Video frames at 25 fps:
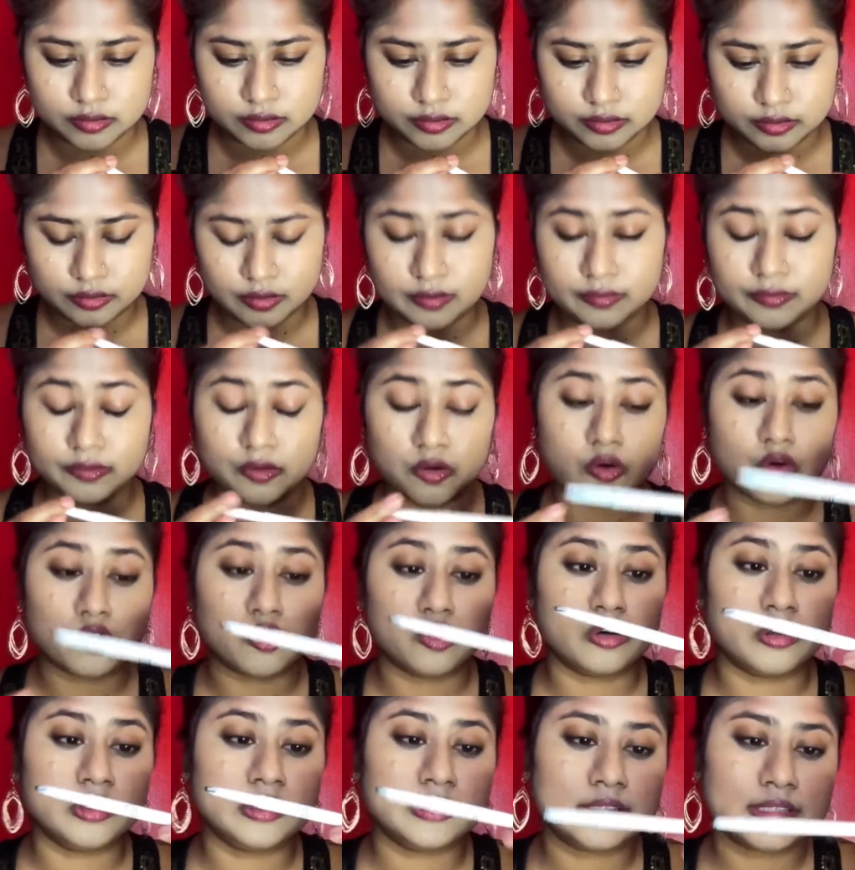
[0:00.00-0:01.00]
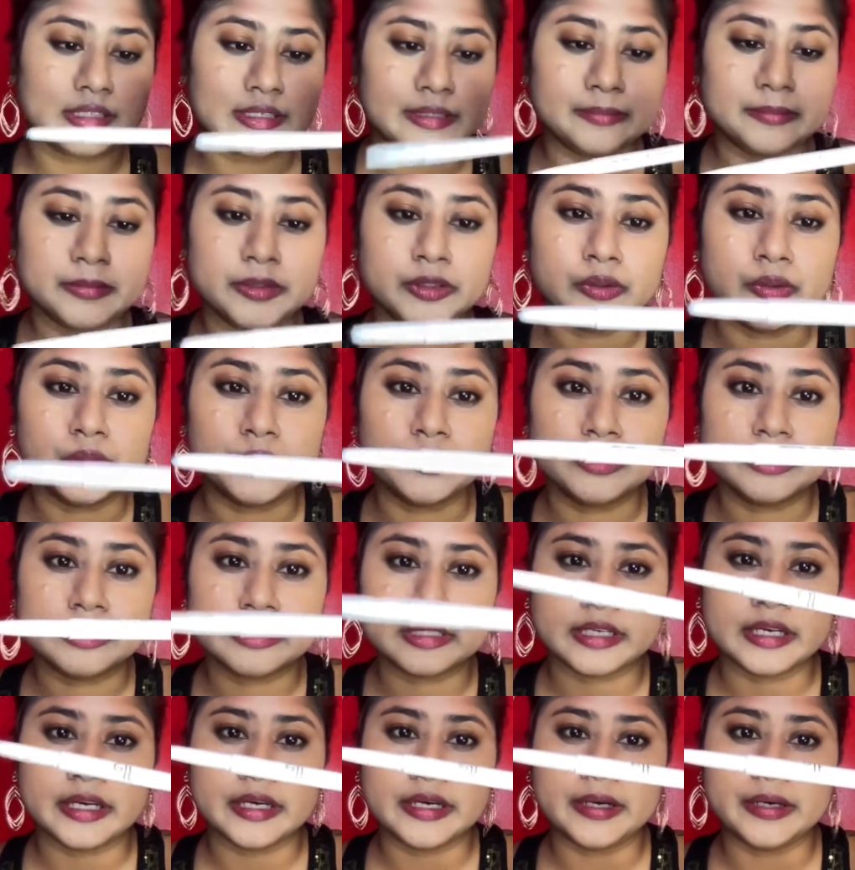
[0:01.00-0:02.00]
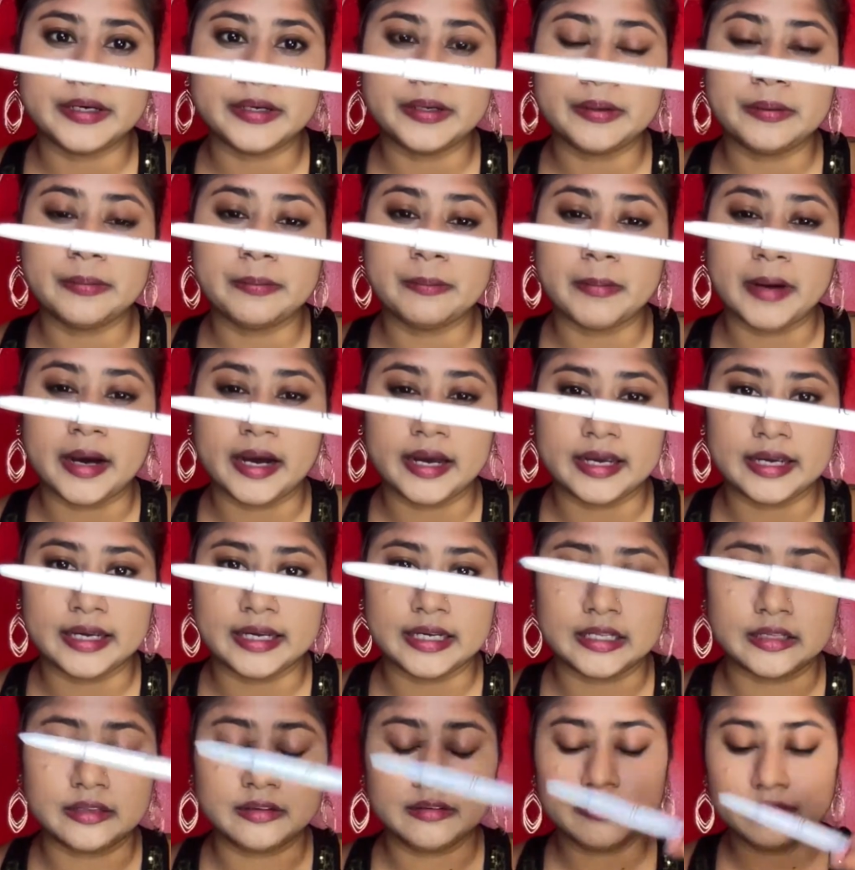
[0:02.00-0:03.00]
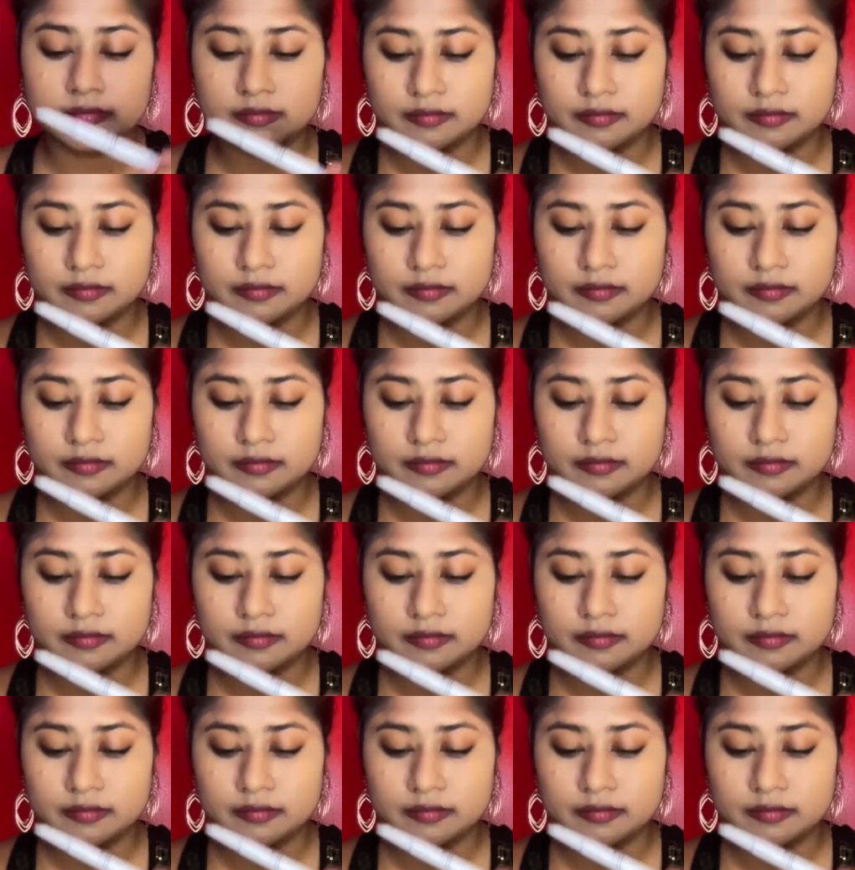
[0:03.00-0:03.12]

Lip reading: So of course I'm using my elf,